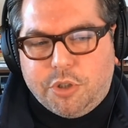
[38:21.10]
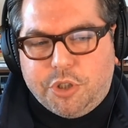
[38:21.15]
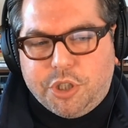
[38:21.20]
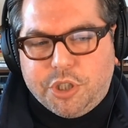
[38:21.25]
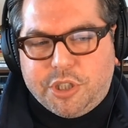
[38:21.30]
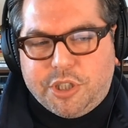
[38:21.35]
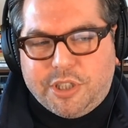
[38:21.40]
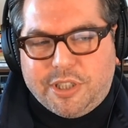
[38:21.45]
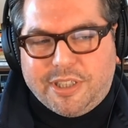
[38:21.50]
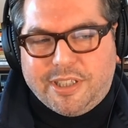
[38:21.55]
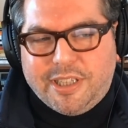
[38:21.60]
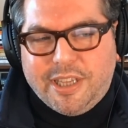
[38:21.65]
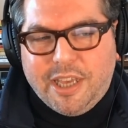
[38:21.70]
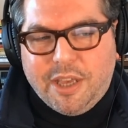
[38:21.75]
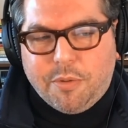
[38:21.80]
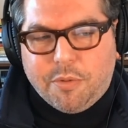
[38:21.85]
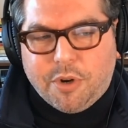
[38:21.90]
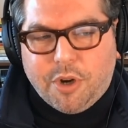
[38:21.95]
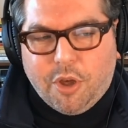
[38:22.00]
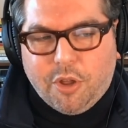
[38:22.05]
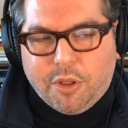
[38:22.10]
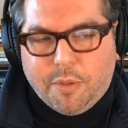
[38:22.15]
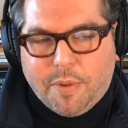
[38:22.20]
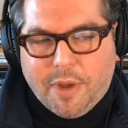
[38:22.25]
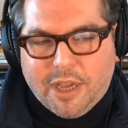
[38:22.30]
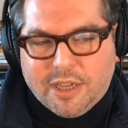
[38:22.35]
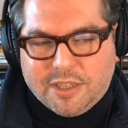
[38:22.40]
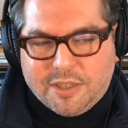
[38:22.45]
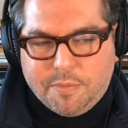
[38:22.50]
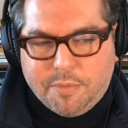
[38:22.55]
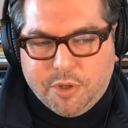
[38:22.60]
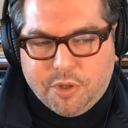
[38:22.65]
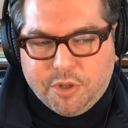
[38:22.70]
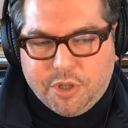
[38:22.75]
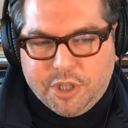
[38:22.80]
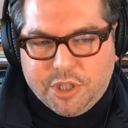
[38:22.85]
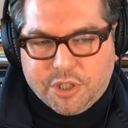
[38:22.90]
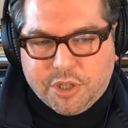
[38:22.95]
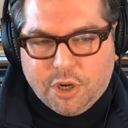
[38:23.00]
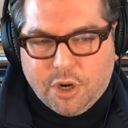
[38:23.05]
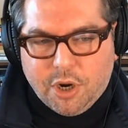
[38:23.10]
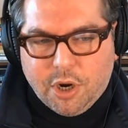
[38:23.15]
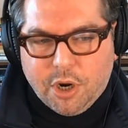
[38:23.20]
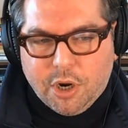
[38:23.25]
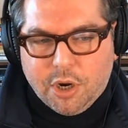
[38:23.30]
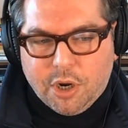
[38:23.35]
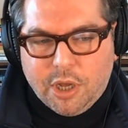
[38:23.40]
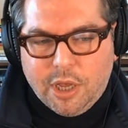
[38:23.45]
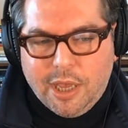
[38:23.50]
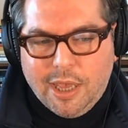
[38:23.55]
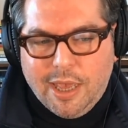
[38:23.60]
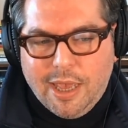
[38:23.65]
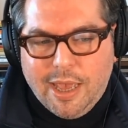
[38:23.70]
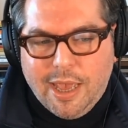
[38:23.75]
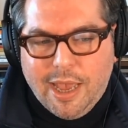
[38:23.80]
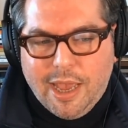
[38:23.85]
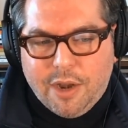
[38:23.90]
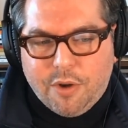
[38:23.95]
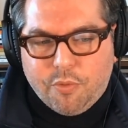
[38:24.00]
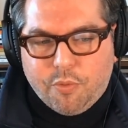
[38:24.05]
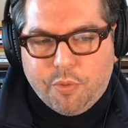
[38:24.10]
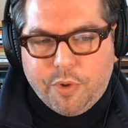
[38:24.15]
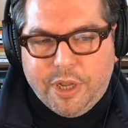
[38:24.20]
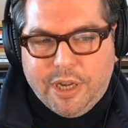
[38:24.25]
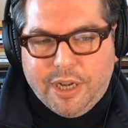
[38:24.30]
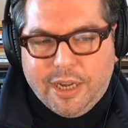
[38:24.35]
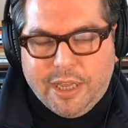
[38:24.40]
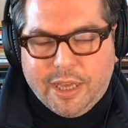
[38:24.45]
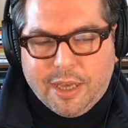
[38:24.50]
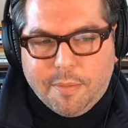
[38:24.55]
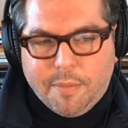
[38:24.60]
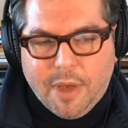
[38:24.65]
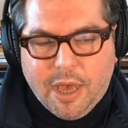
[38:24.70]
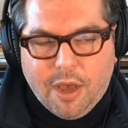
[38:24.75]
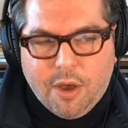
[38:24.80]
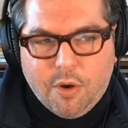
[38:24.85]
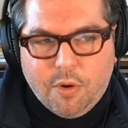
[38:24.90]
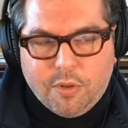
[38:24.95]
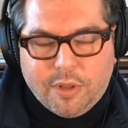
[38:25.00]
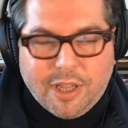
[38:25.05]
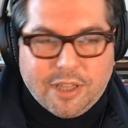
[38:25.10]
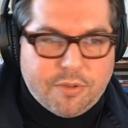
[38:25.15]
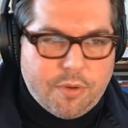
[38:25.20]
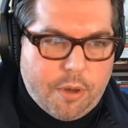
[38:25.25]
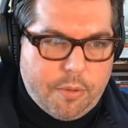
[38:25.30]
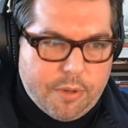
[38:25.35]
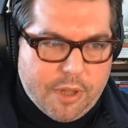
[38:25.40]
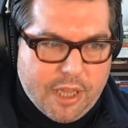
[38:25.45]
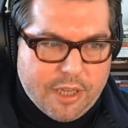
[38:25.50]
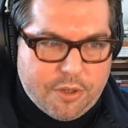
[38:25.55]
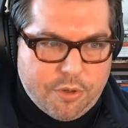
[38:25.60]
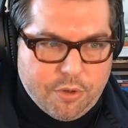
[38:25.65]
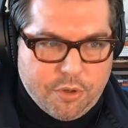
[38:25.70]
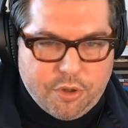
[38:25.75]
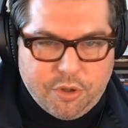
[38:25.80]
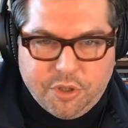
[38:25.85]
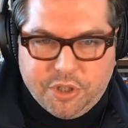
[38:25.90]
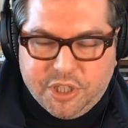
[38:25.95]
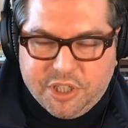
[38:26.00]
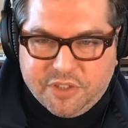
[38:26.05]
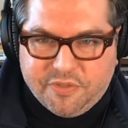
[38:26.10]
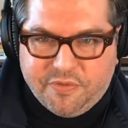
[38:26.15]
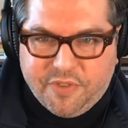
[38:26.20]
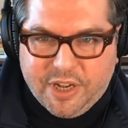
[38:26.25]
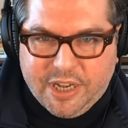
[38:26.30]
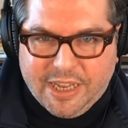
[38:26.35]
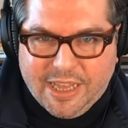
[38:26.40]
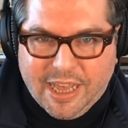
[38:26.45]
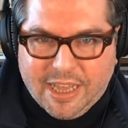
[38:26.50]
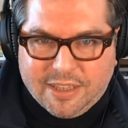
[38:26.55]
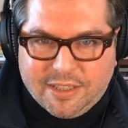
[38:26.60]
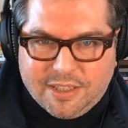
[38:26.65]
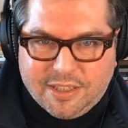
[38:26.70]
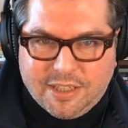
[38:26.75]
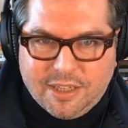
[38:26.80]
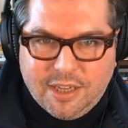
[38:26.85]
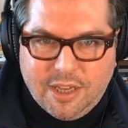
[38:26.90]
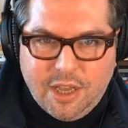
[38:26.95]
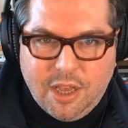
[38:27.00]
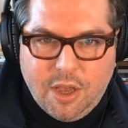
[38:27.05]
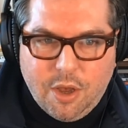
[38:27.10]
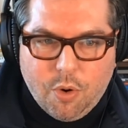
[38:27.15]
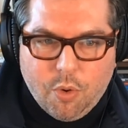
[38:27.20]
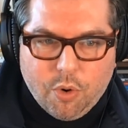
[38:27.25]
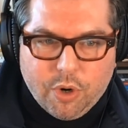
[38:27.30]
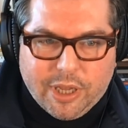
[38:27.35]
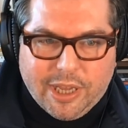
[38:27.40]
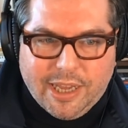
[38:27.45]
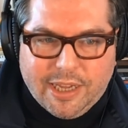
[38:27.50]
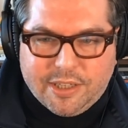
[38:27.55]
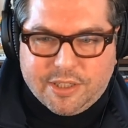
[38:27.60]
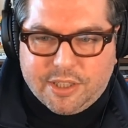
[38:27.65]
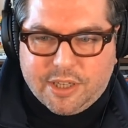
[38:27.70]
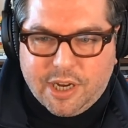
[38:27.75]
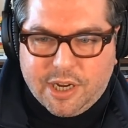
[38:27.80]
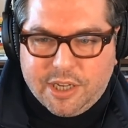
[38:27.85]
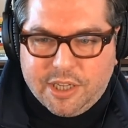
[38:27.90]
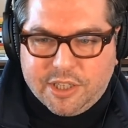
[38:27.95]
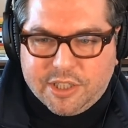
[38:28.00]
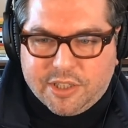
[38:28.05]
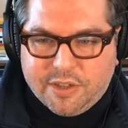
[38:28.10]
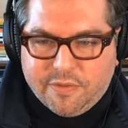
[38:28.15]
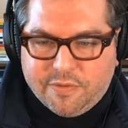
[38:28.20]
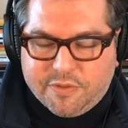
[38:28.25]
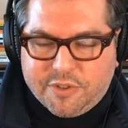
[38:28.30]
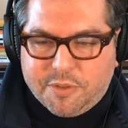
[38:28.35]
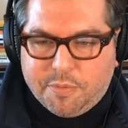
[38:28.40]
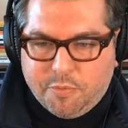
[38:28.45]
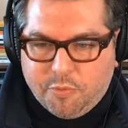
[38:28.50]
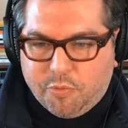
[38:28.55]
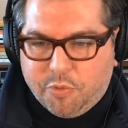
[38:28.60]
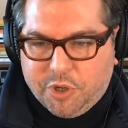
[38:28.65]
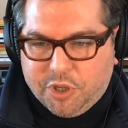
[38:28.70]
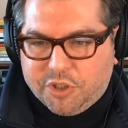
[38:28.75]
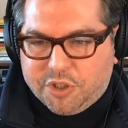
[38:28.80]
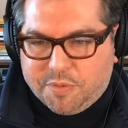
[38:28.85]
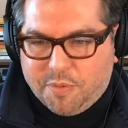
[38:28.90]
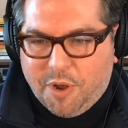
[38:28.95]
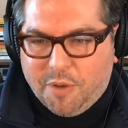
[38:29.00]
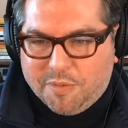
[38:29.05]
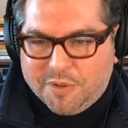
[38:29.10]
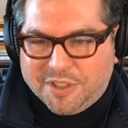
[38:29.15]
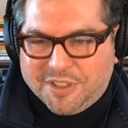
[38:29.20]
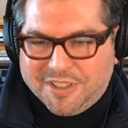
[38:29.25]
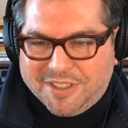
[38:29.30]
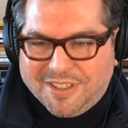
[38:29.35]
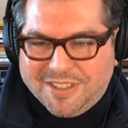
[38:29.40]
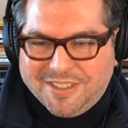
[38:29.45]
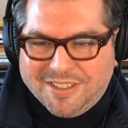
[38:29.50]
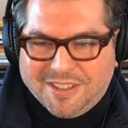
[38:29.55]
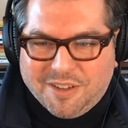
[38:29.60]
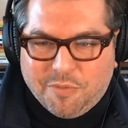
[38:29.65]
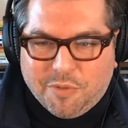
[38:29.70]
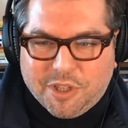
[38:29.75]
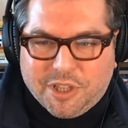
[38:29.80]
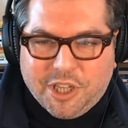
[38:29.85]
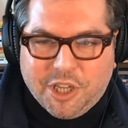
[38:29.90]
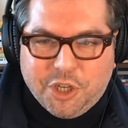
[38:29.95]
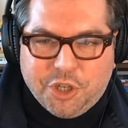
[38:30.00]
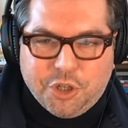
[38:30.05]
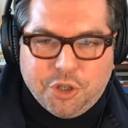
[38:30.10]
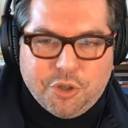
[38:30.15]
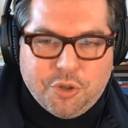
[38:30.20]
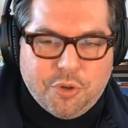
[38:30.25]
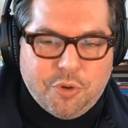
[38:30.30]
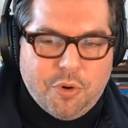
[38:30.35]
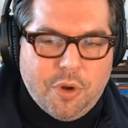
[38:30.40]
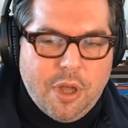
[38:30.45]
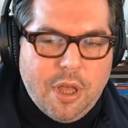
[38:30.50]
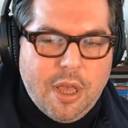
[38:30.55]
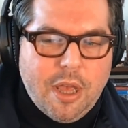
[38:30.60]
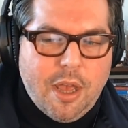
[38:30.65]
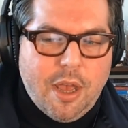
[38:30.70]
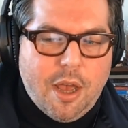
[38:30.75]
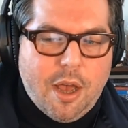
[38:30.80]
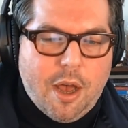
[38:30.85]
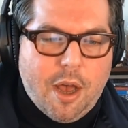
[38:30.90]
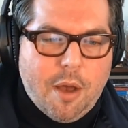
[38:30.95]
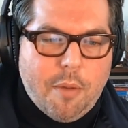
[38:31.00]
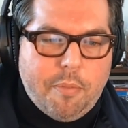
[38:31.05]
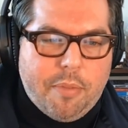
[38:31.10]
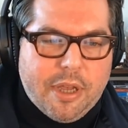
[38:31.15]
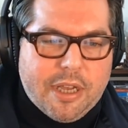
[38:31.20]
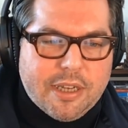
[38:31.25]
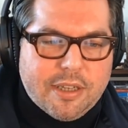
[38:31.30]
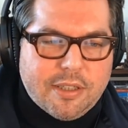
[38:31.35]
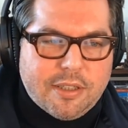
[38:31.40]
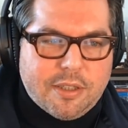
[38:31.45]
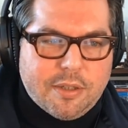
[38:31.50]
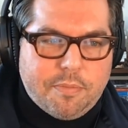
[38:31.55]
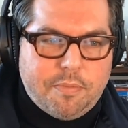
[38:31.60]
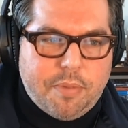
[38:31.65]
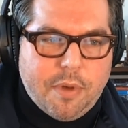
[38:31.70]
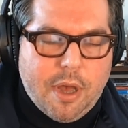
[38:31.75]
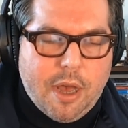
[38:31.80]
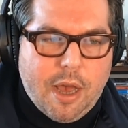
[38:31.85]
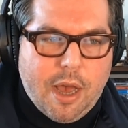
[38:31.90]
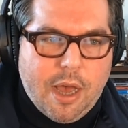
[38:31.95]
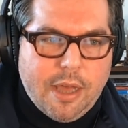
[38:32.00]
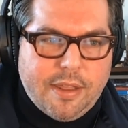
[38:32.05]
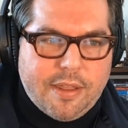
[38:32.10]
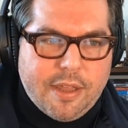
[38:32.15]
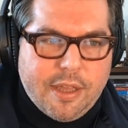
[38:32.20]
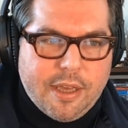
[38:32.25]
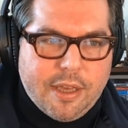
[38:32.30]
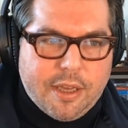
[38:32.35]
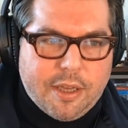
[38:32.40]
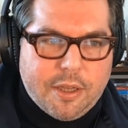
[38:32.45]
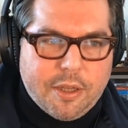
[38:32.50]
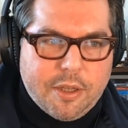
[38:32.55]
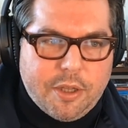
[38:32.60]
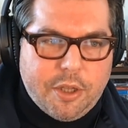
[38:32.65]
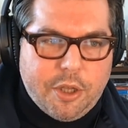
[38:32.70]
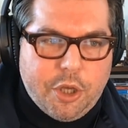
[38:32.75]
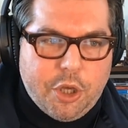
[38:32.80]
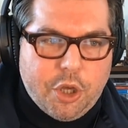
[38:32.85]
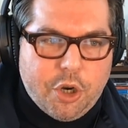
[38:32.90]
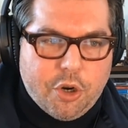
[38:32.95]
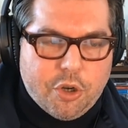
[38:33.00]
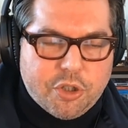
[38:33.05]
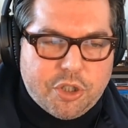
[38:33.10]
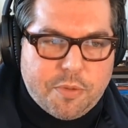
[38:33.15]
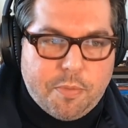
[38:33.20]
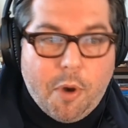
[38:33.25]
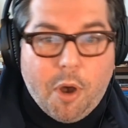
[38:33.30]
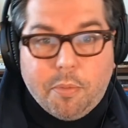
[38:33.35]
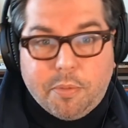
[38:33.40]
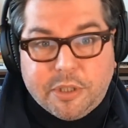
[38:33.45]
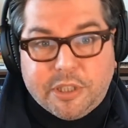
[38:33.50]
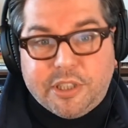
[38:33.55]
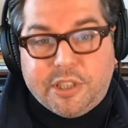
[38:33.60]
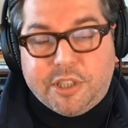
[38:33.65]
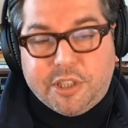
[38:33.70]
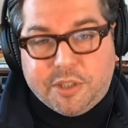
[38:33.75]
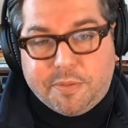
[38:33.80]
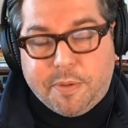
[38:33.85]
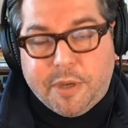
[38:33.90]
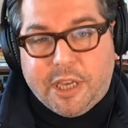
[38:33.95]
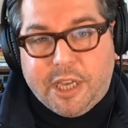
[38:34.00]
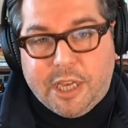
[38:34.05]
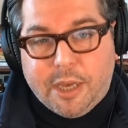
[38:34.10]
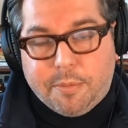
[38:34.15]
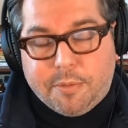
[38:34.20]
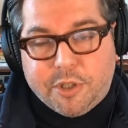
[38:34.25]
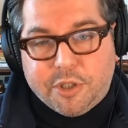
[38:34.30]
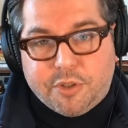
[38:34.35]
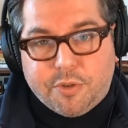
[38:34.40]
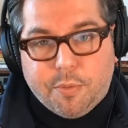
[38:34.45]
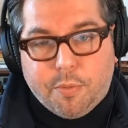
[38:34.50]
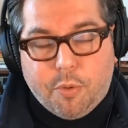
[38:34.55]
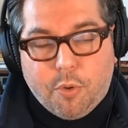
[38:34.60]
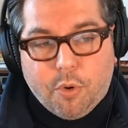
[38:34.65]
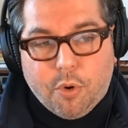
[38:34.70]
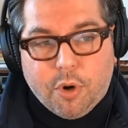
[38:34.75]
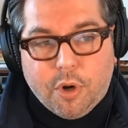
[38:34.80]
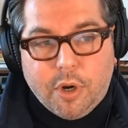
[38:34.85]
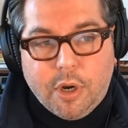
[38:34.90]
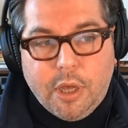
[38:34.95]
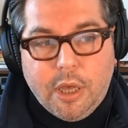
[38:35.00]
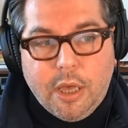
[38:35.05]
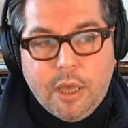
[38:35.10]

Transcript: just seeing what all the possibilities are and reading about, that's why we like to include these vignettes or case studies of real small businesses and what they do. Because I think, small businesses picking up this report